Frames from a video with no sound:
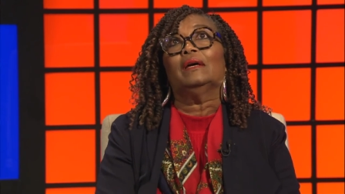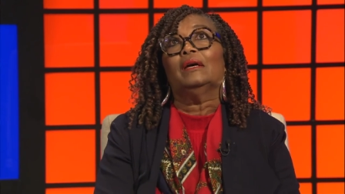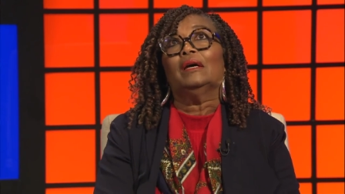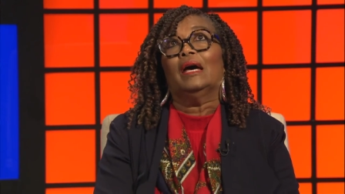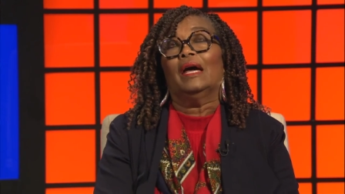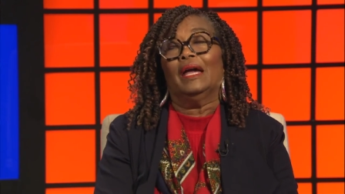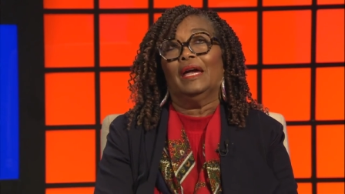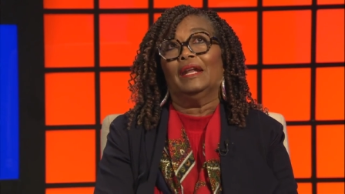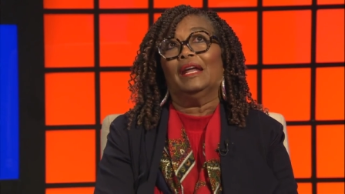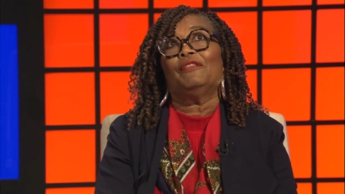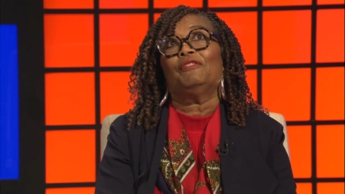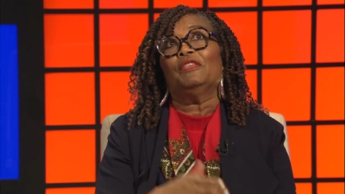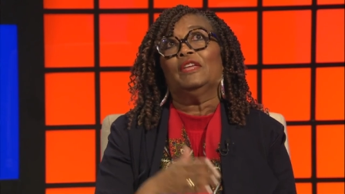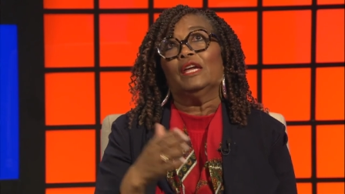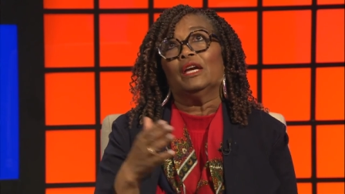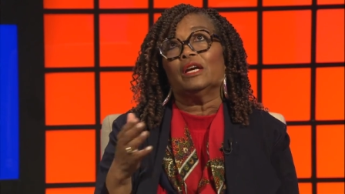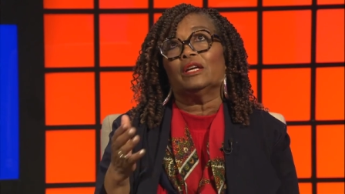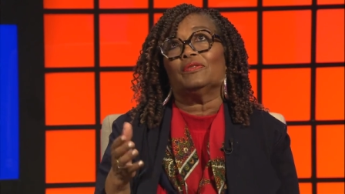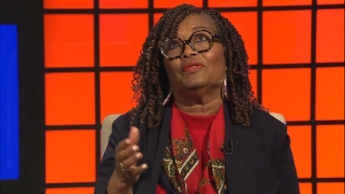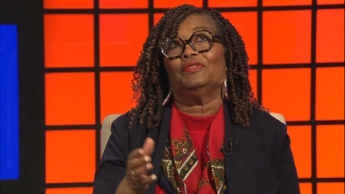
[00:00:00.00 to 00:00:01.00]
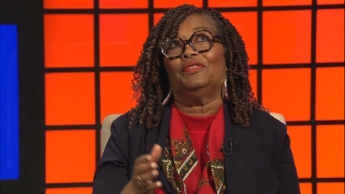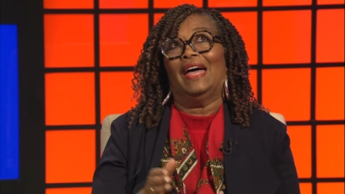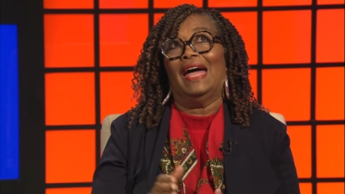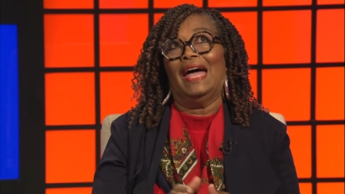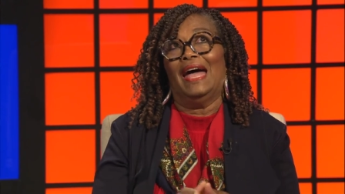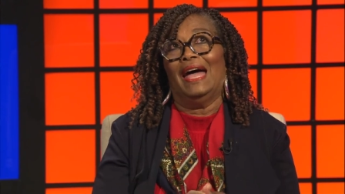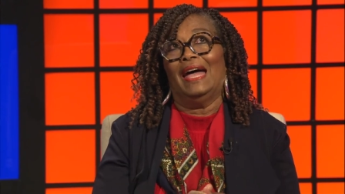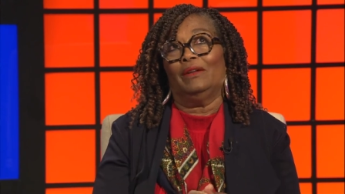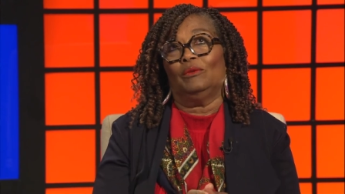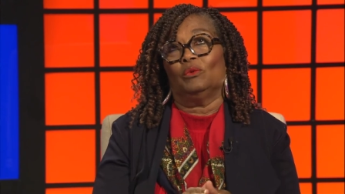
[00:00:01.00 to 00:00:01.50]
And I think
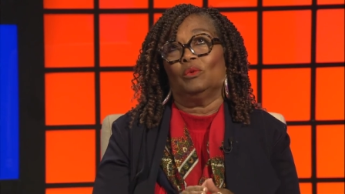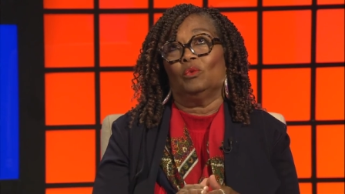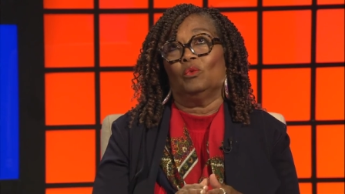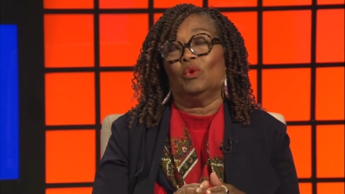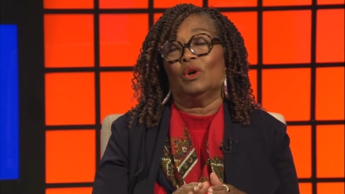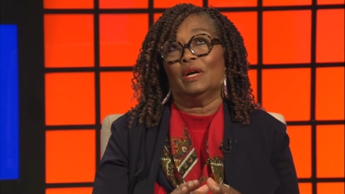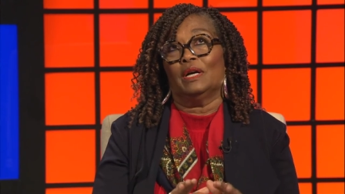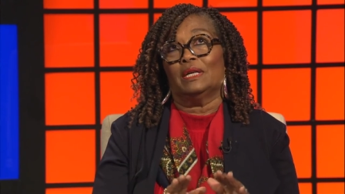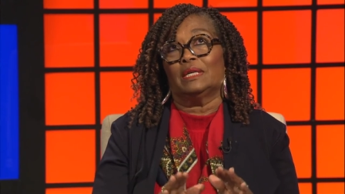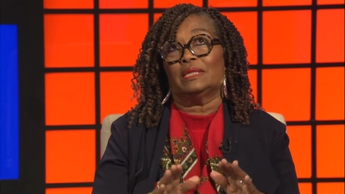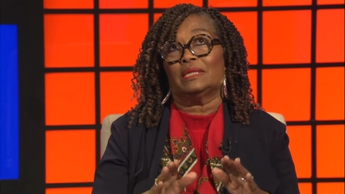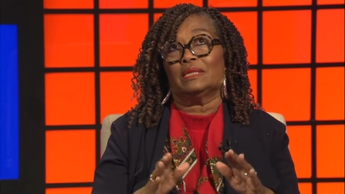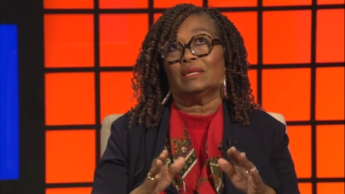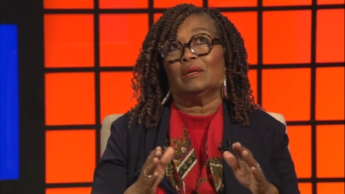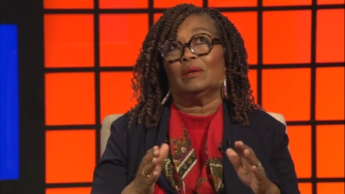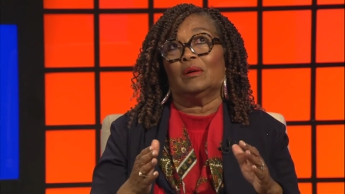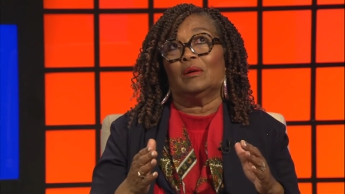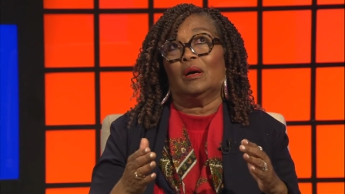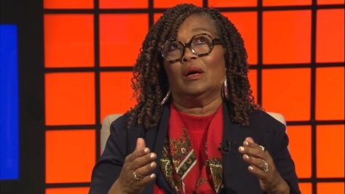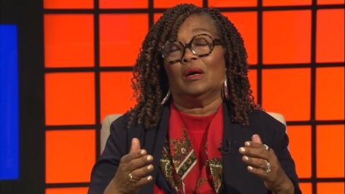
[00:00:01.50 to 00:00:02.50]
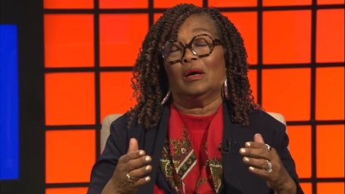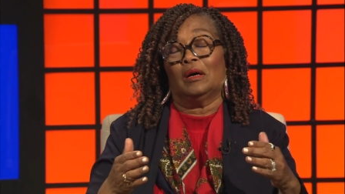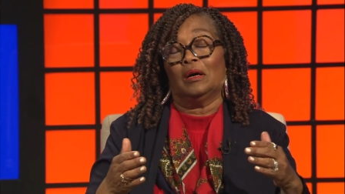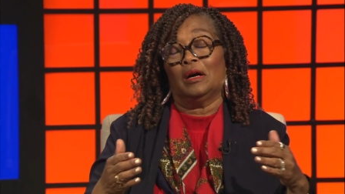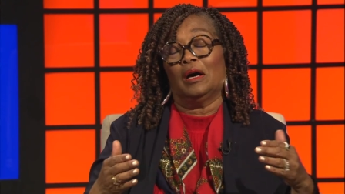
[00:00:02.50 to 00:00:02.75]
that was uh,